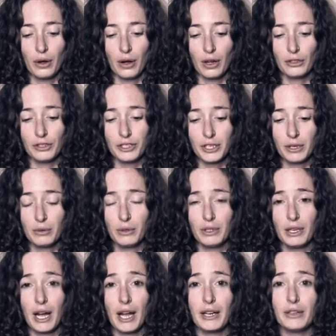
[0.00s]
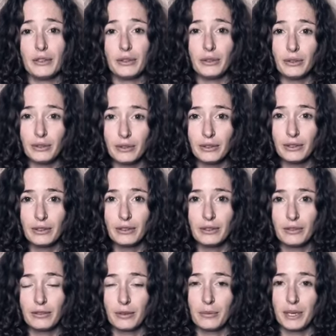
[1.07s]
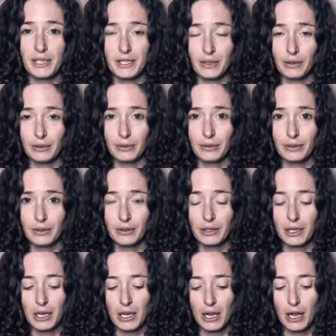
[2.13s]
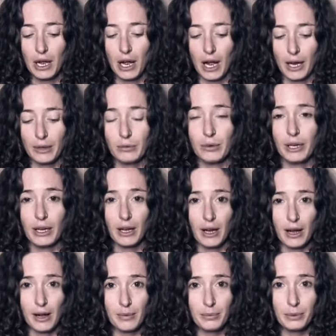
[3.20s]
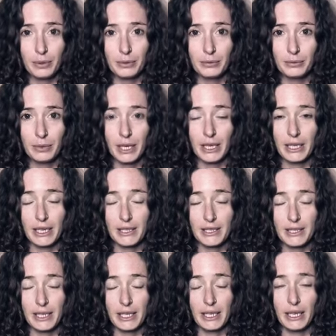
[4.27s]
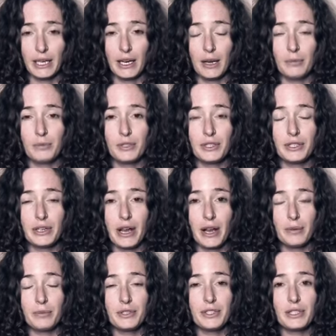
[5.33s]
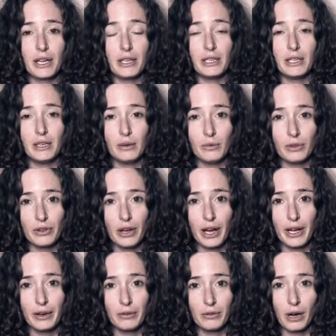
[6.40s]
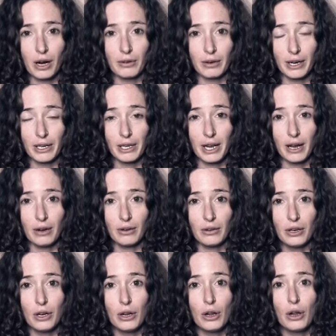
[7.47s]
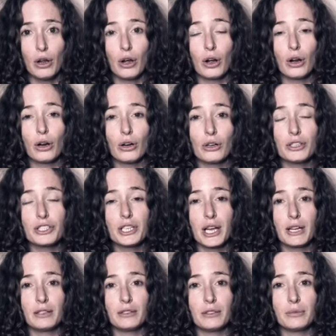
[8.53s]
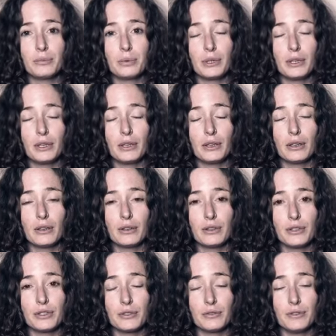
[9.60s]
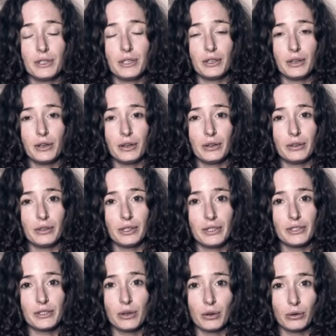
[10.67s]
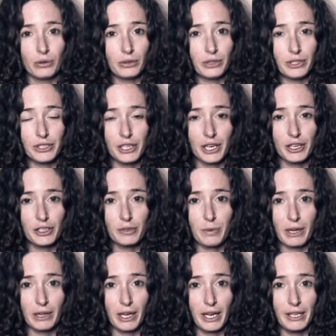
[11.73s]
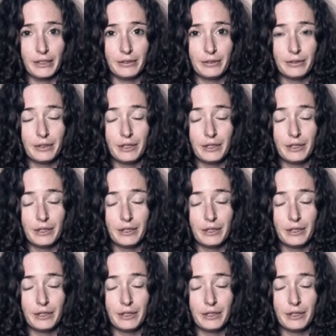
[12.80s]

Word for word: I'll share what I do for myself. I wake up and I sit and I'm, I'm studying with Kaia Ra right now. Her channeled book, The Sophia Code, has totally changed my life.